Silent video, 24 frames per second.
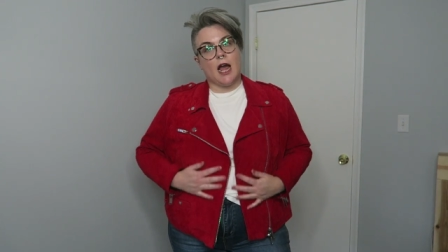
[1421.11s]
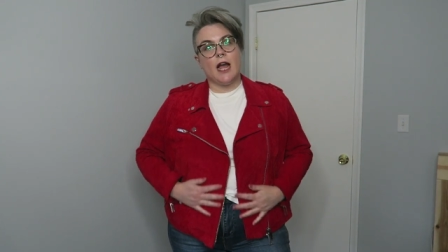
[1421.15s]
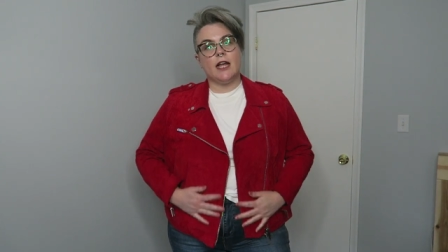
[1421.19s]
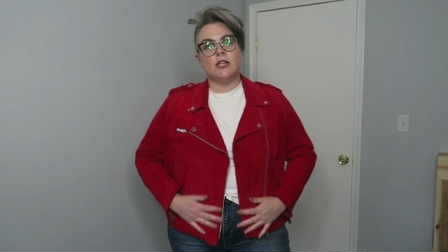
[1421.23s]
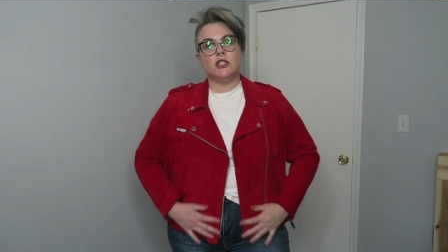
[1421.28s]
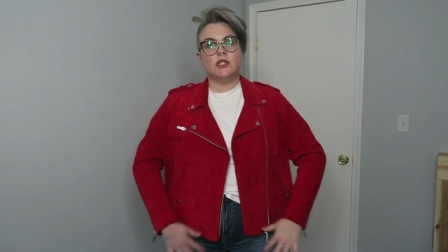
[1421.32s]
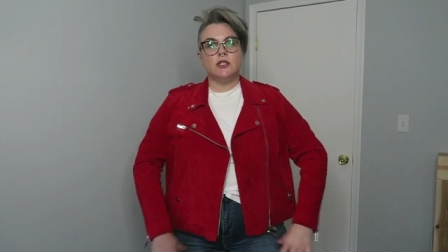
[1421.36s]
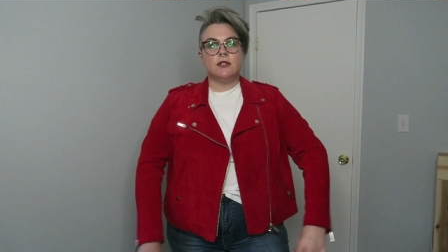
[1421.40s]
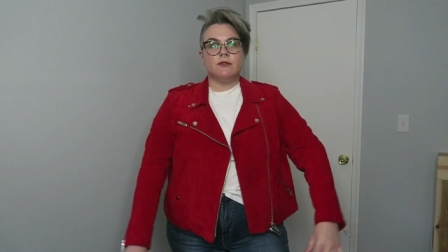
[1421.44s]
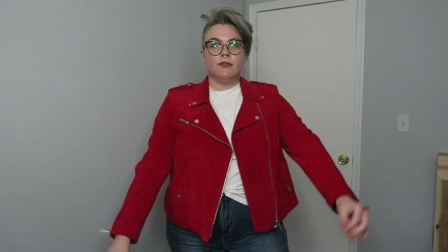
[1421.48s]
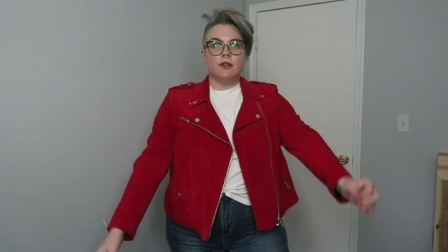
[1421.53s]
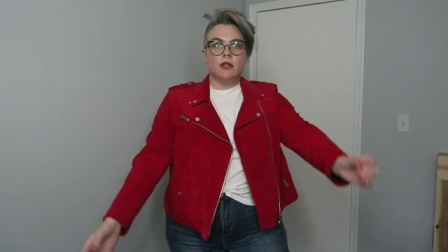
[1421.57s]

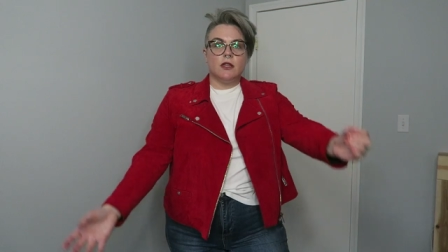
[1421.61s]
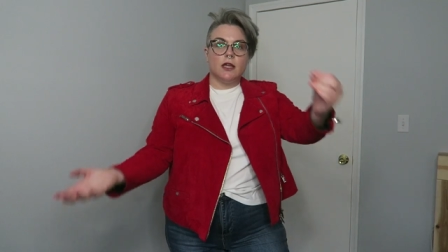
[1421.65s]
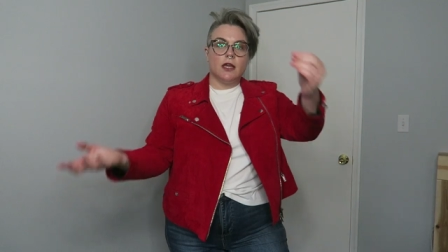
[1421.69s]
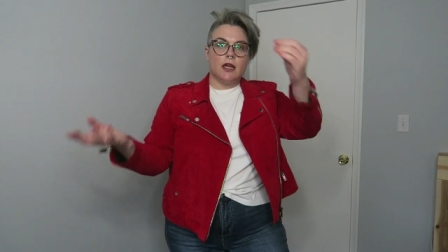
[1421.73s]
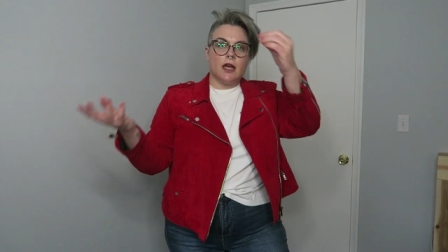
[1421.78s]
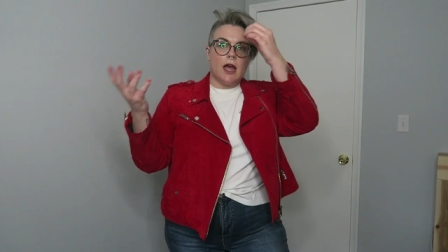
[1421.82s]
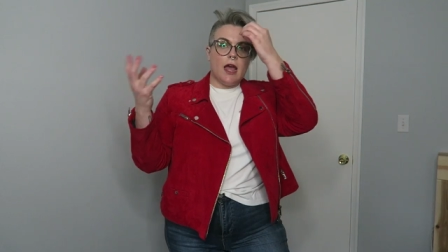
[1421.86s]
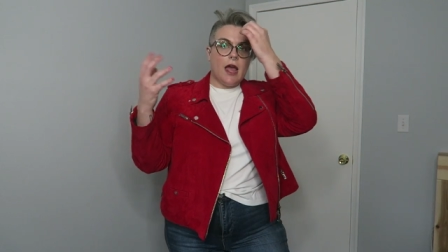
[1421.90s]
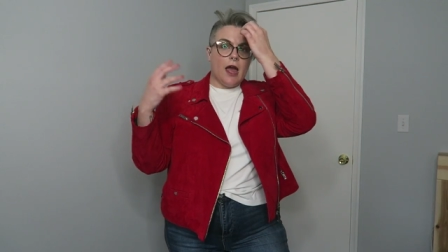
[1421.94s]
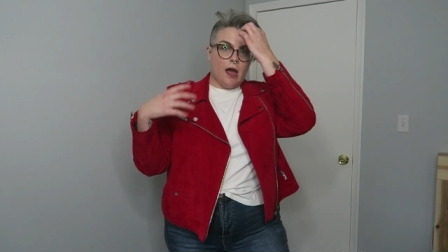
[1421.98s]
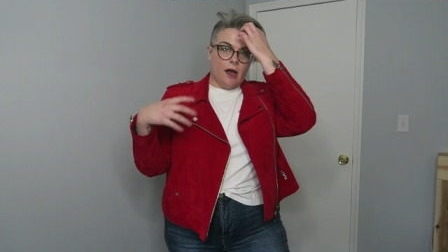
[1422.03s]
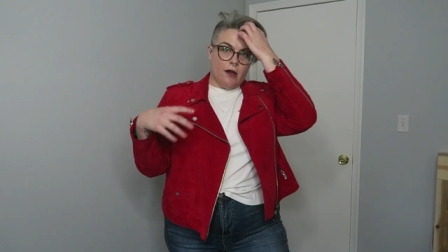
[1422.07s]
I just feel
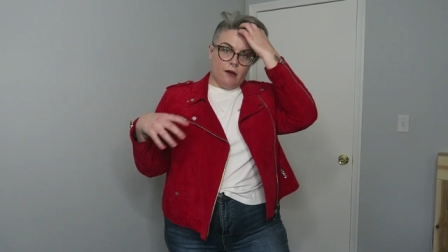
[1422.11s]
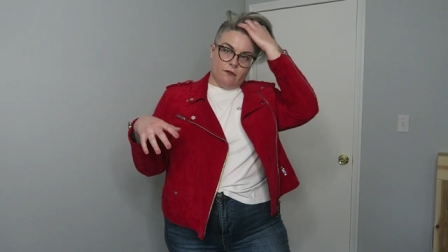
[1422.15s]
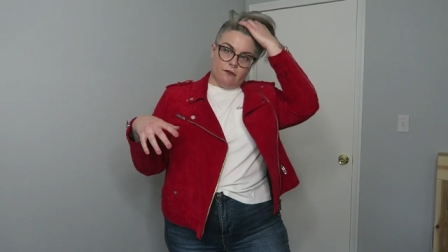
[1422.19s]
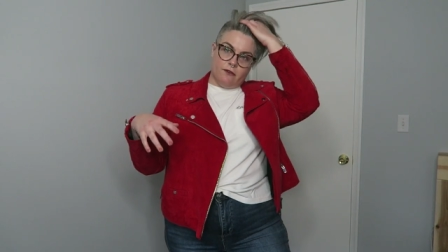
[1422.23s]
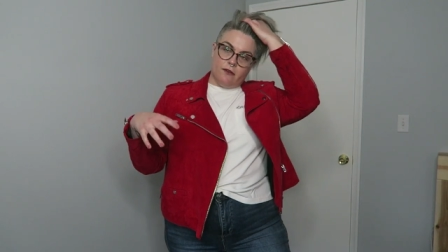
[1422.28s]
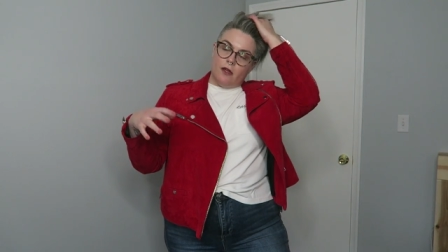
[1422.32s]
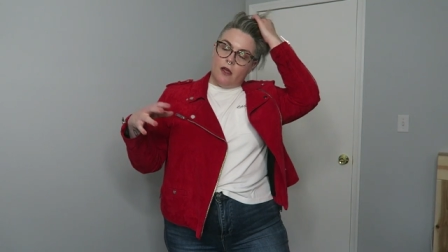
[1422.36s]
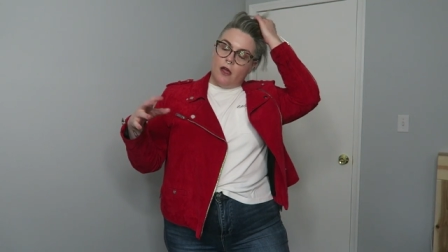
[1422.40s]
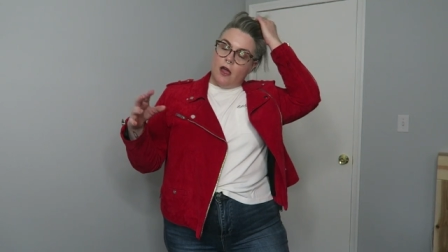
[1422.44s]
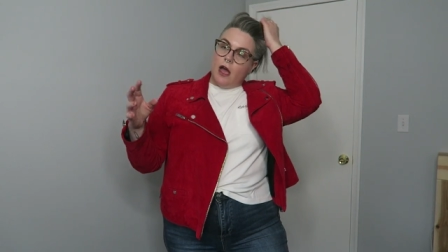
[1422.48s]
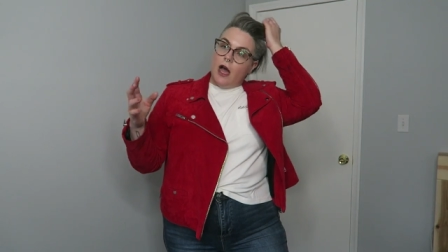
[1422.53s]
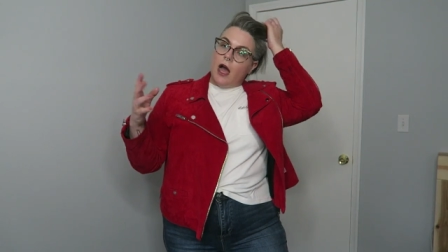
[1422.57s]
like I
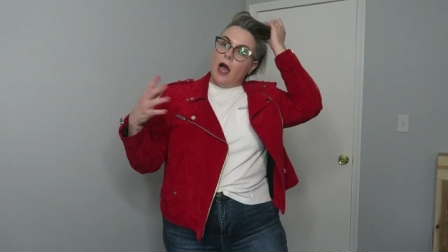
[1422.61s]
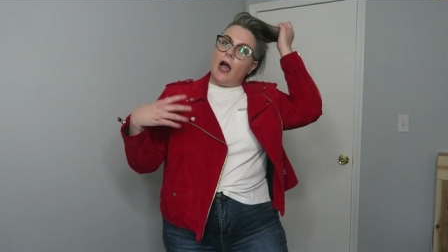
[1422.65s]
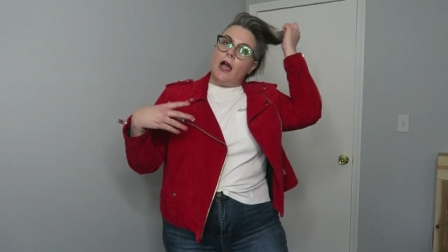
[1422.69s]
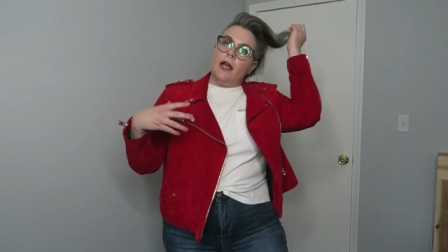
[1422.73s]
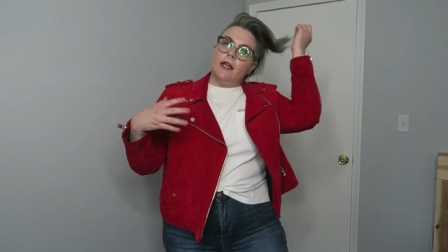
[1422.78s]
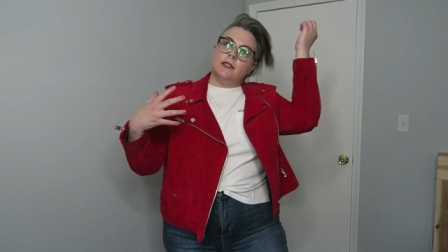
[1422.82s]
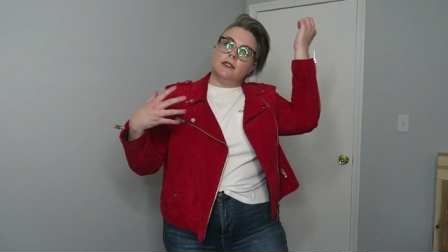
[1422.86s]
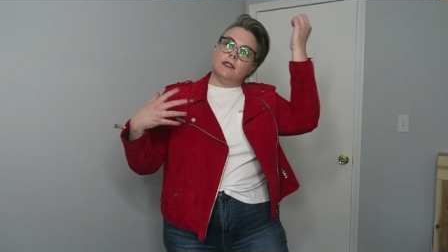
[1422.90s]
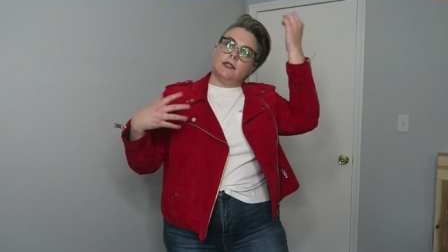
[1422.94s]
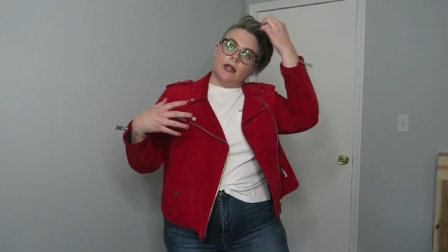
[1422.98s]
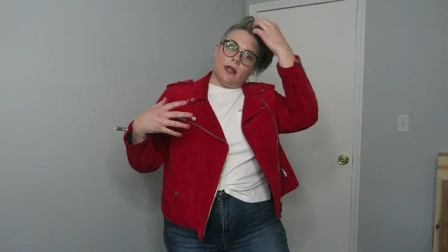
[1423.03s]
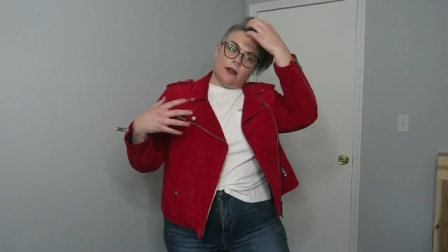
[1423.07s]
have
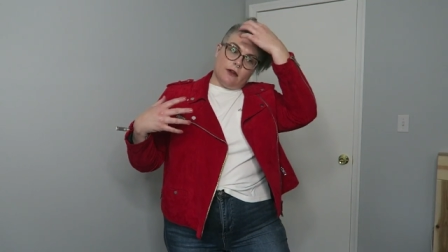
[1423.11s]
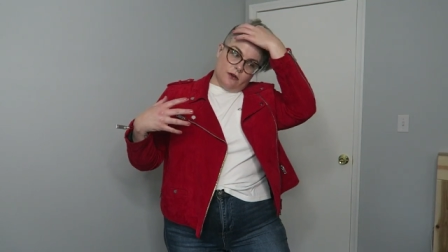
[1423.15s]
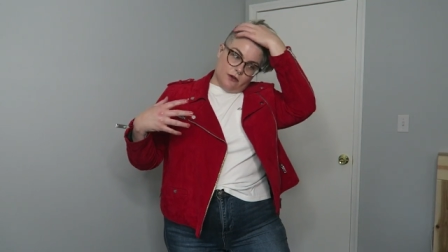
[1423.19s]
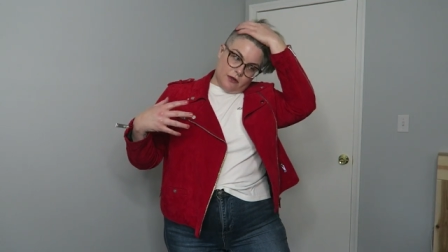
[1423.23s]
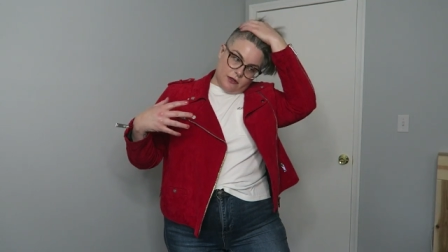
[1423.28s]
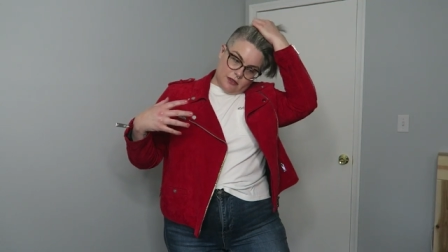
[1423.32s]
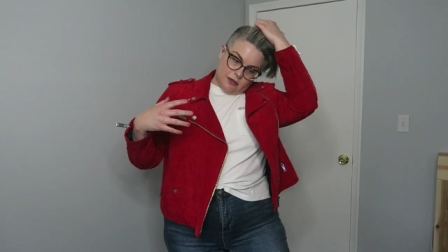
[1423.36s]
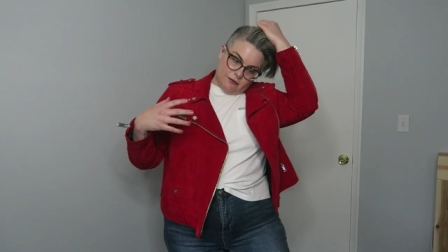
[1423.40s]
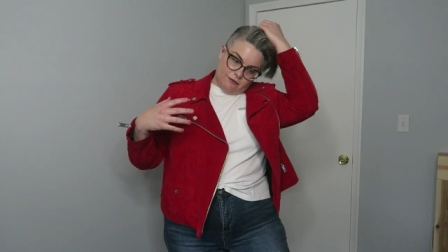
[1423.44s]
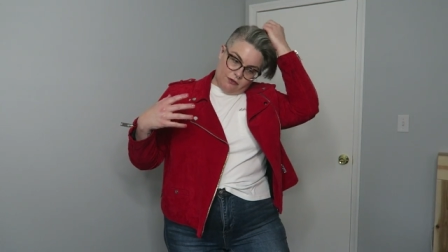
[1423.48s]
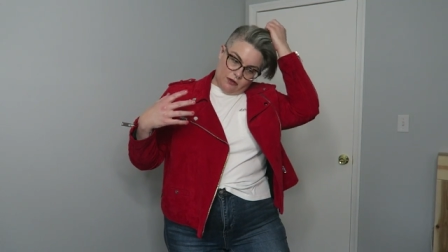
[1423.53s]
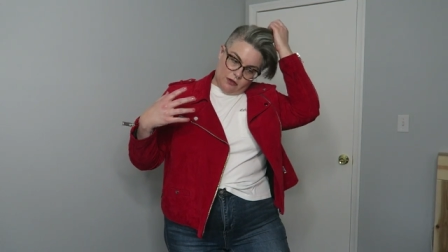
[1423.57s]
high
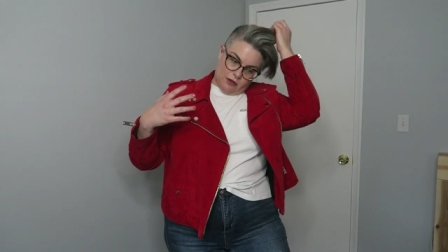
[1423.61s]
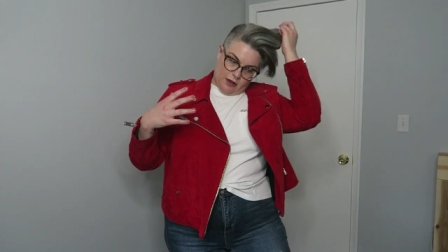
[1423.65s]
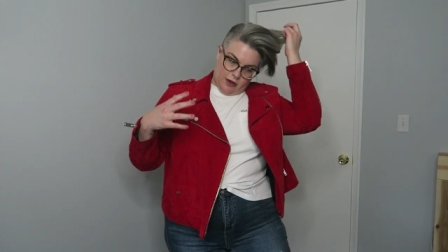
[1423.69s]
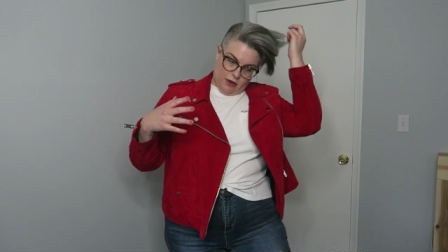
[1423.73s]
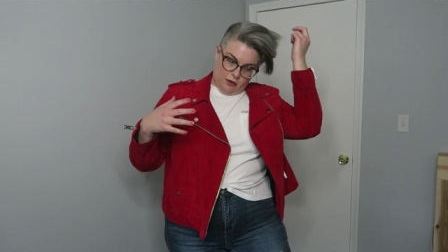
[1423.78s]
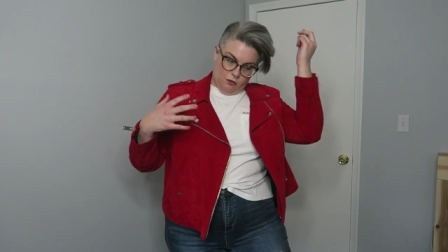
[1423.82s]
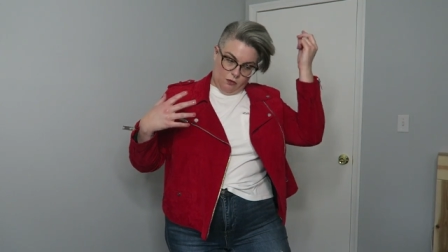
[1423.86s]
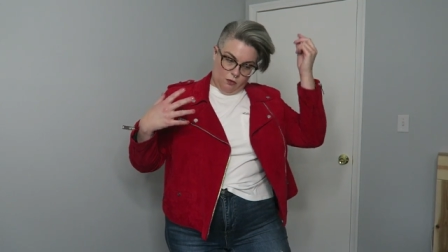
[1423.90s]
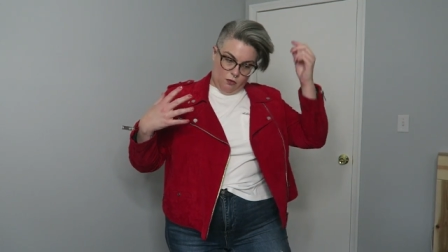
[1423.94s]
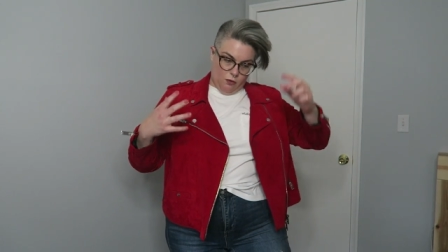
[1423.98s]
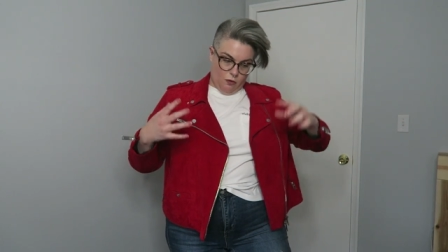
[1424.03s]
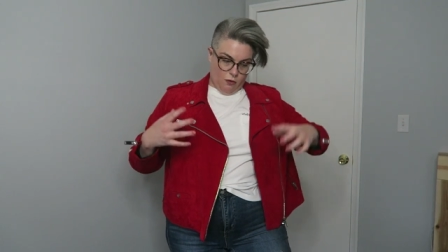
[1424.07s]
standards for
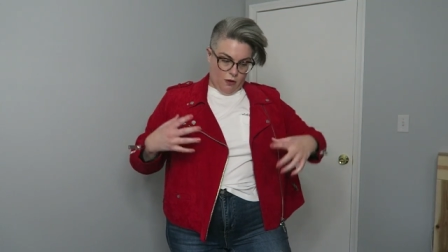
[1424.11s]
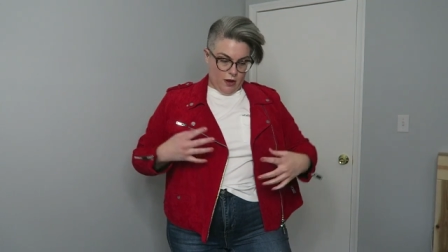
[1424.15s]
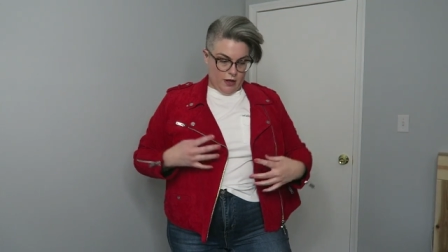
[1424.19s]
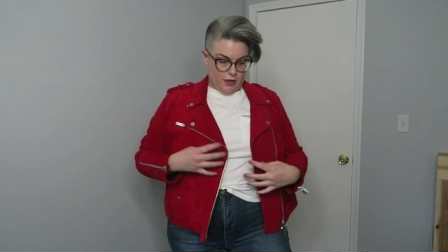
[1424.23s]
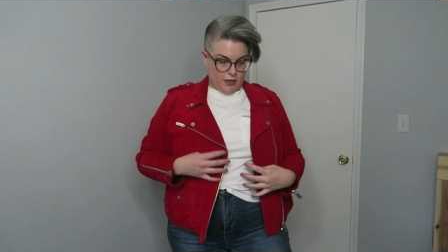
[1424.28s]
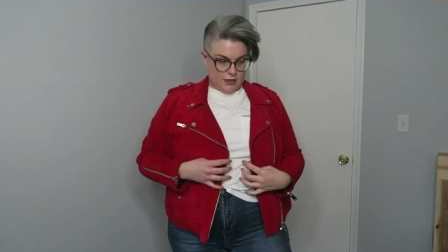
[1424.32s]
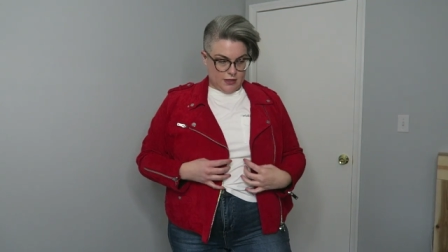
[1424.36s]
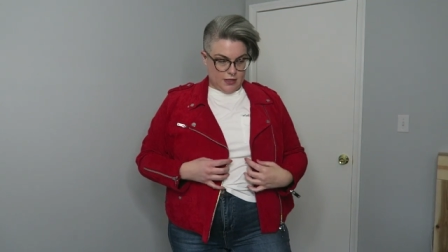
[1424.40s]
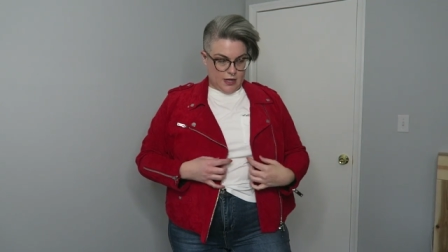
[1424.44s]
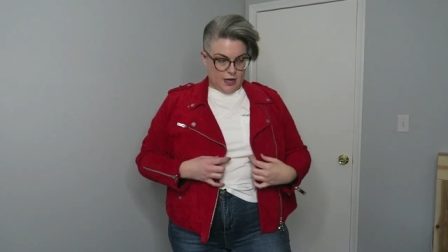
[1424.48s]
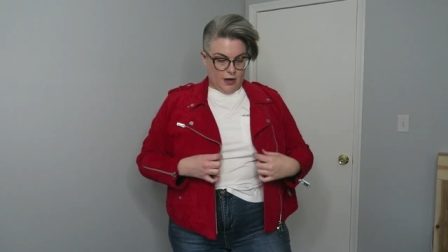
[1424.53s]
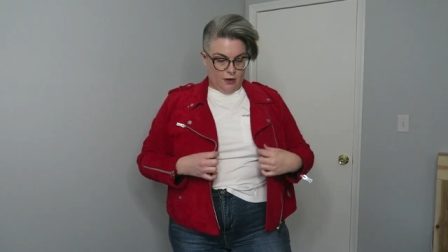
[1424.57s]
like what